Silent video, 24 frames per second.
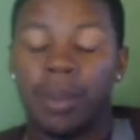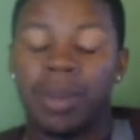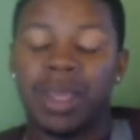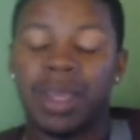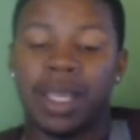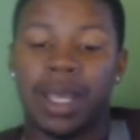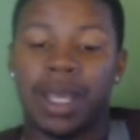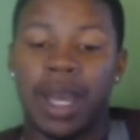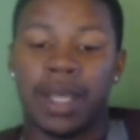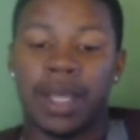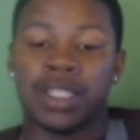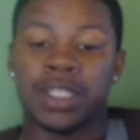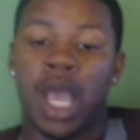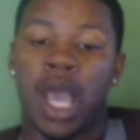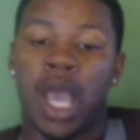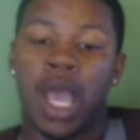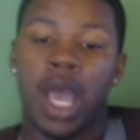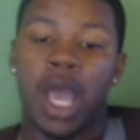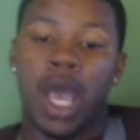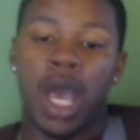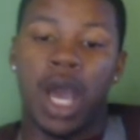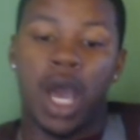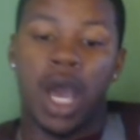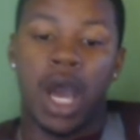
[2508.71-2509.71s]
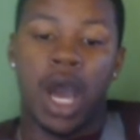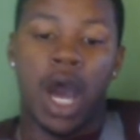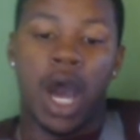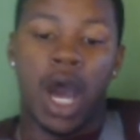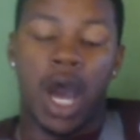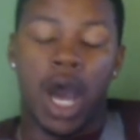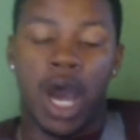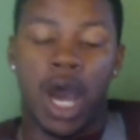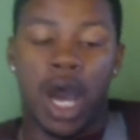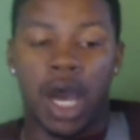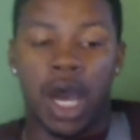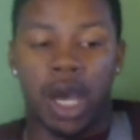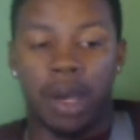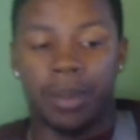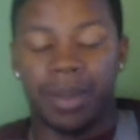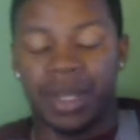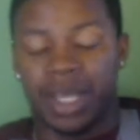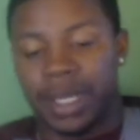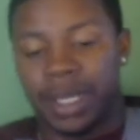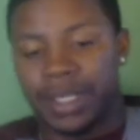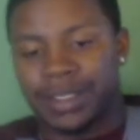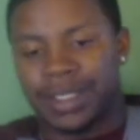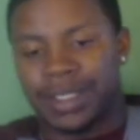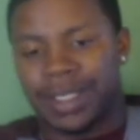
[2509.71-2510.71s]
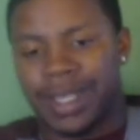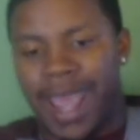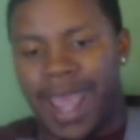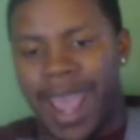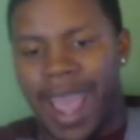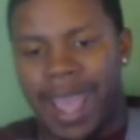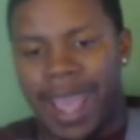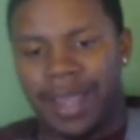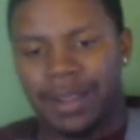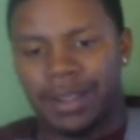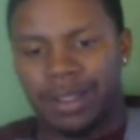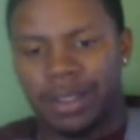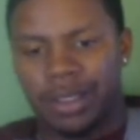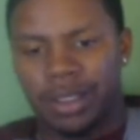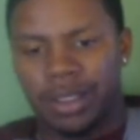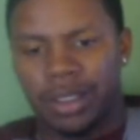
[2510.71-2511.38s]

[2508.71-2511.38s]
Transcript: because of that.